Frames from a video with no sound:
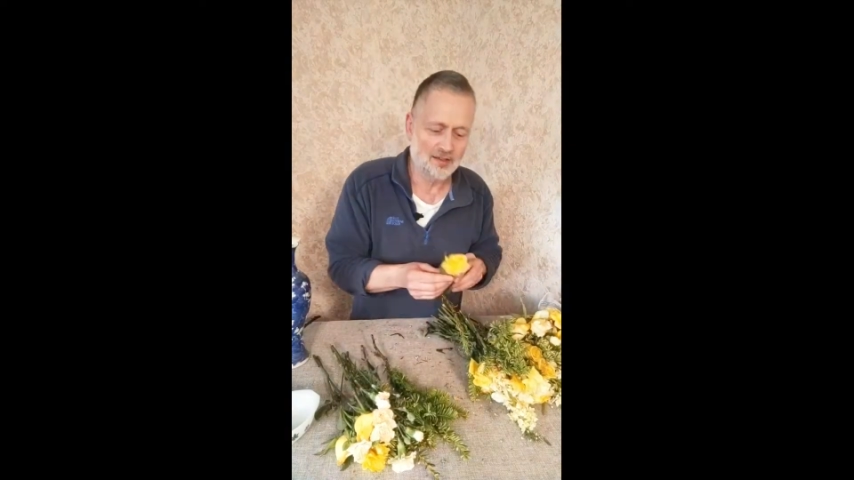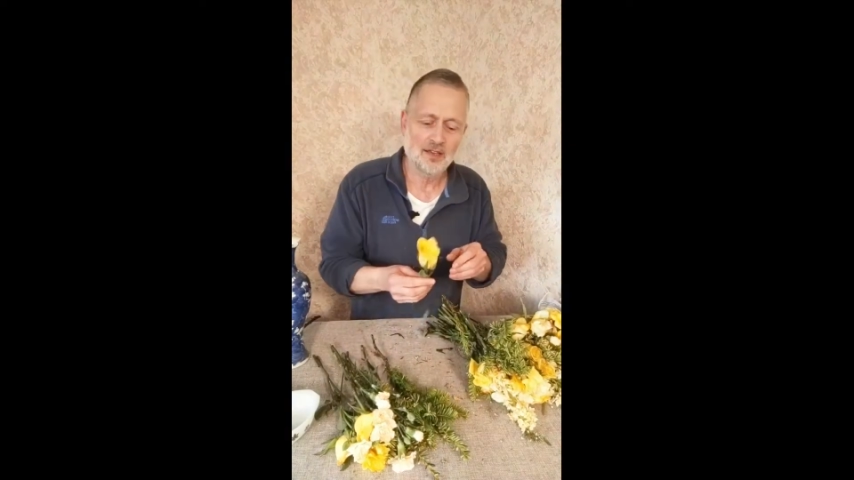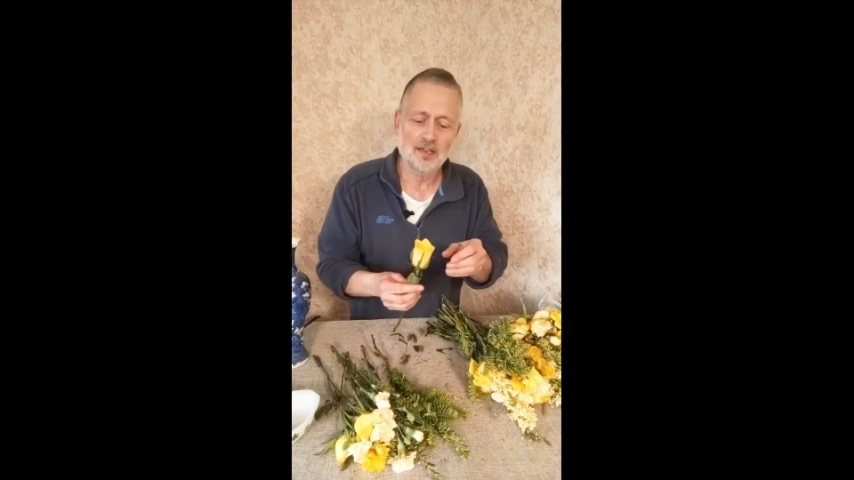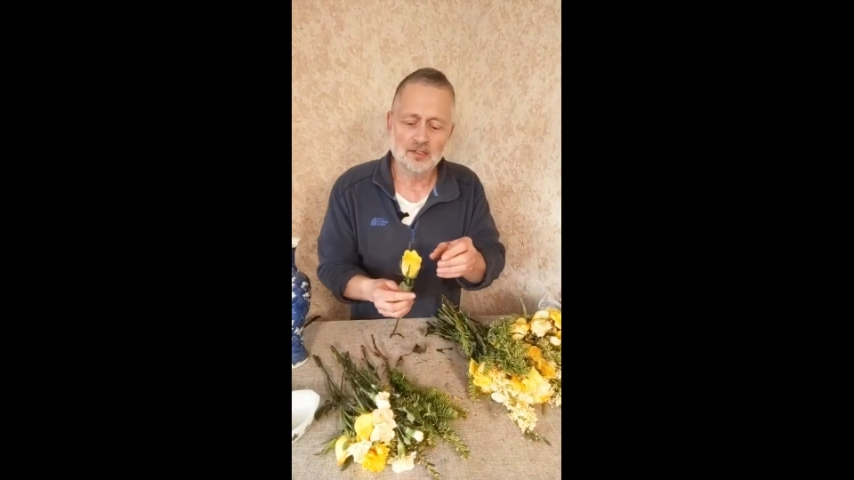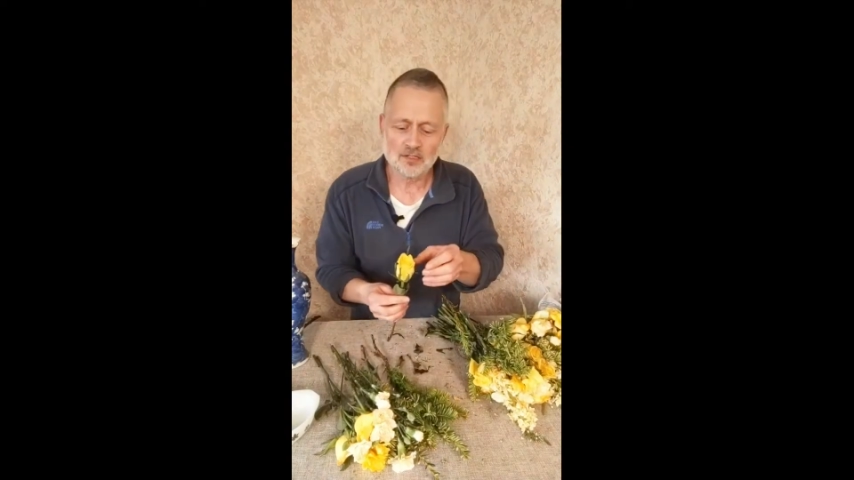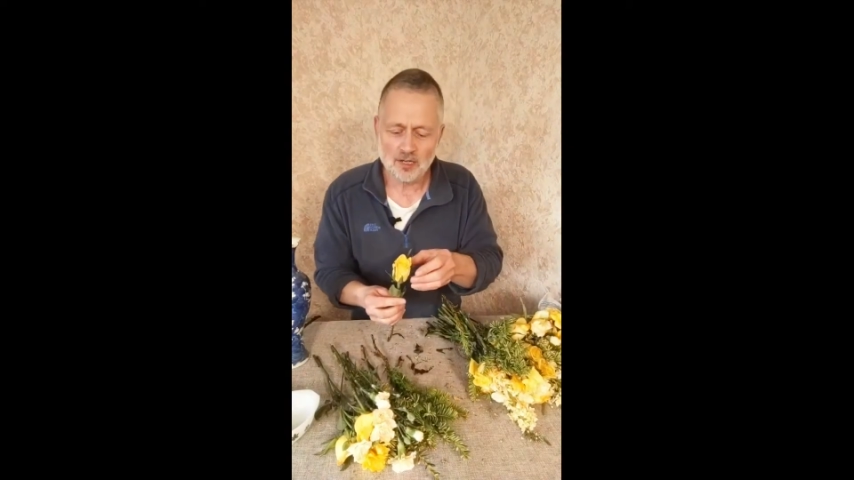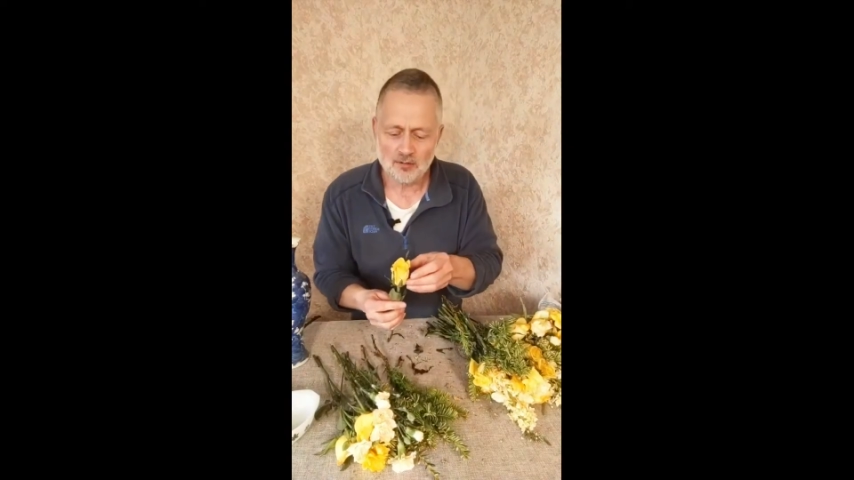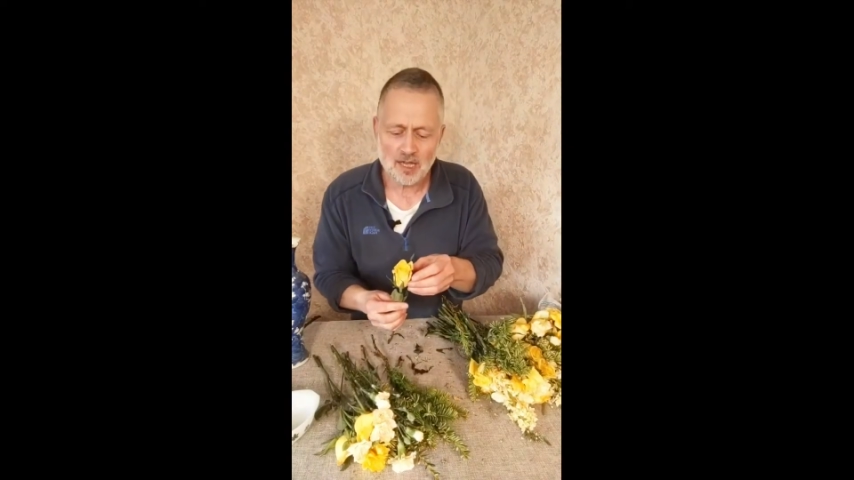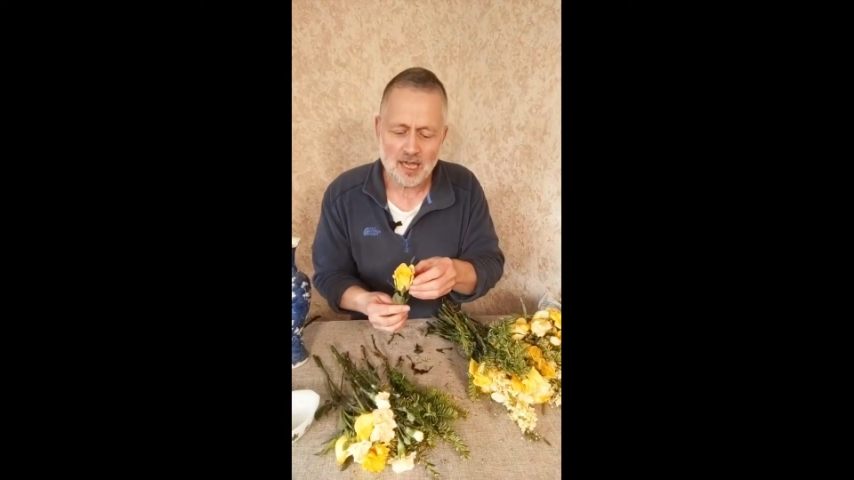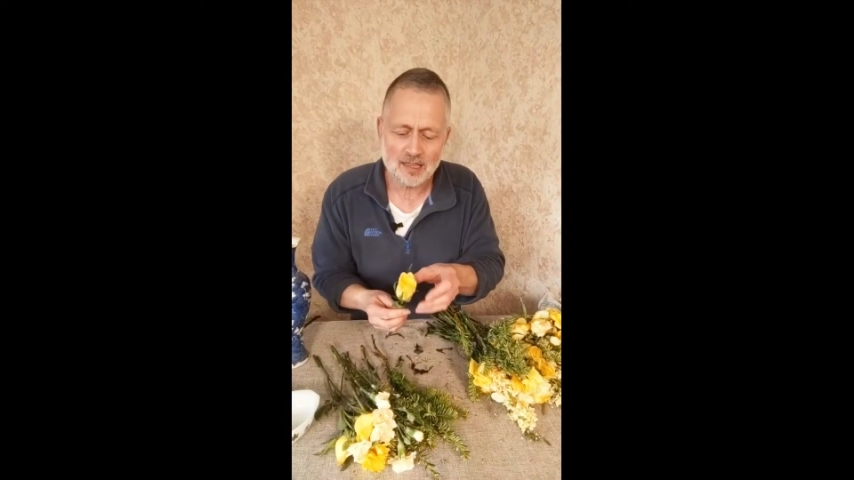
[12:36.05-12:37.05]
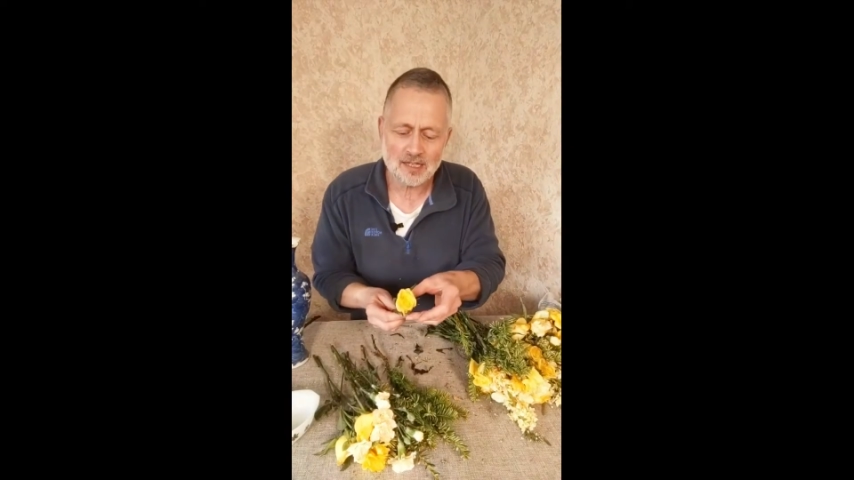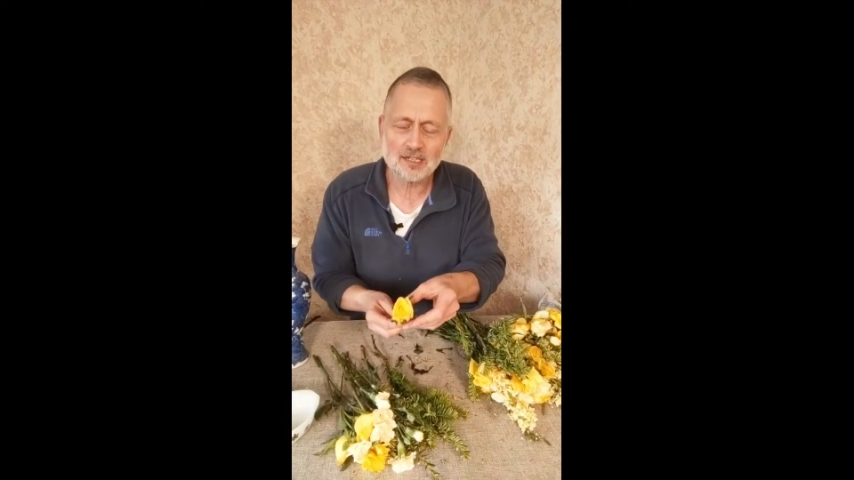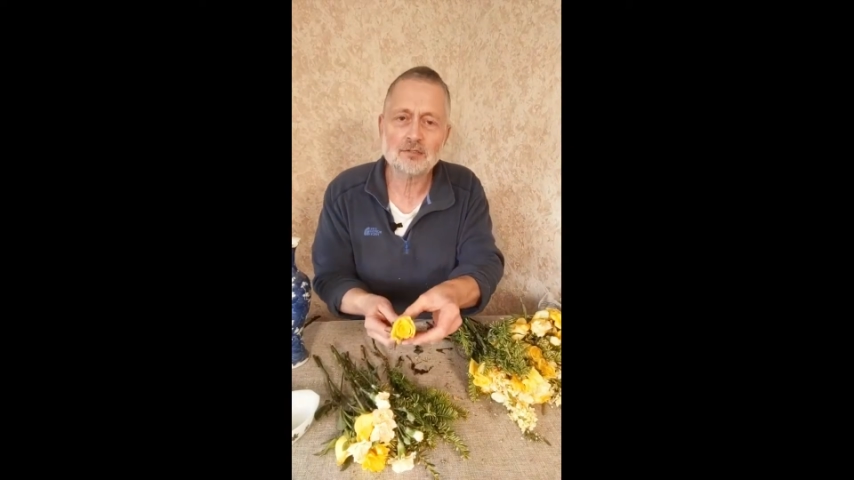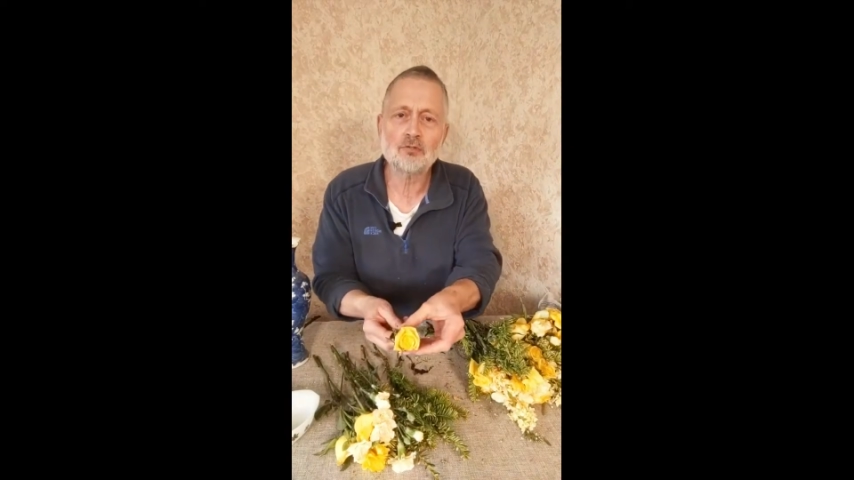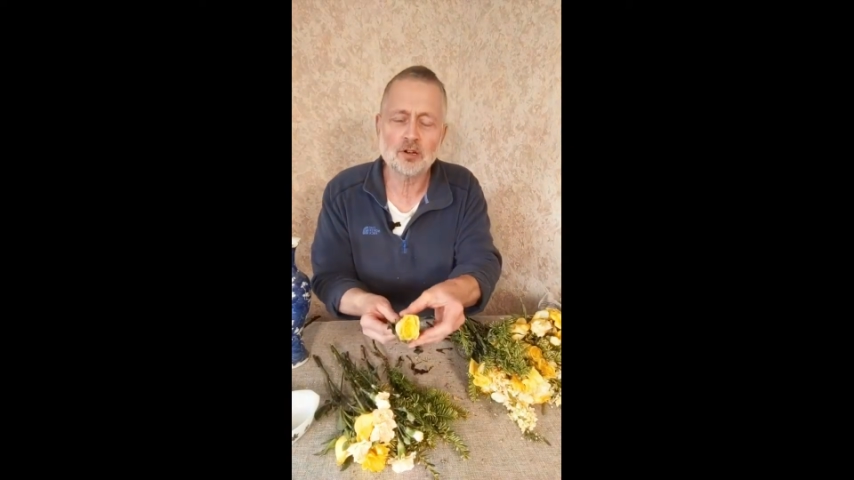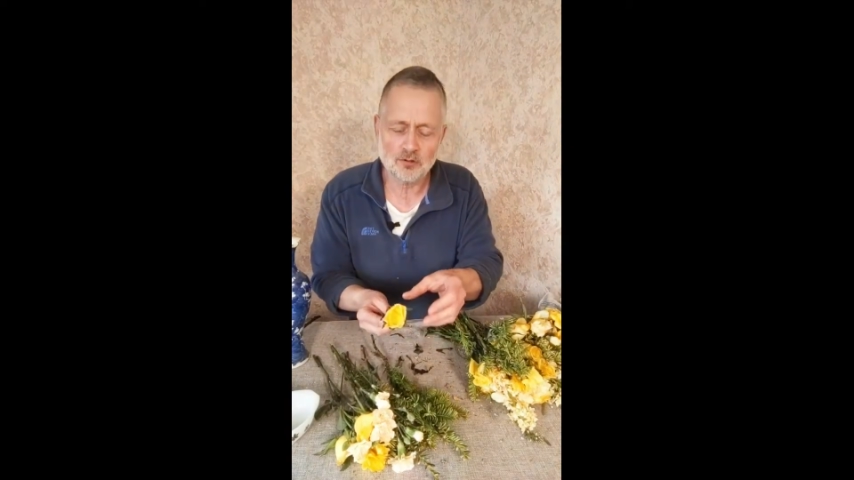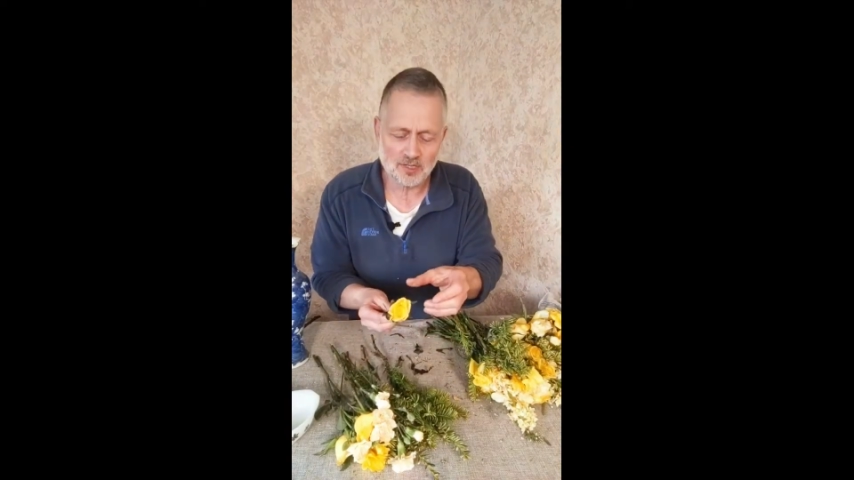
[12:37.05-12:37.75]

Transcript: So yeah, these roses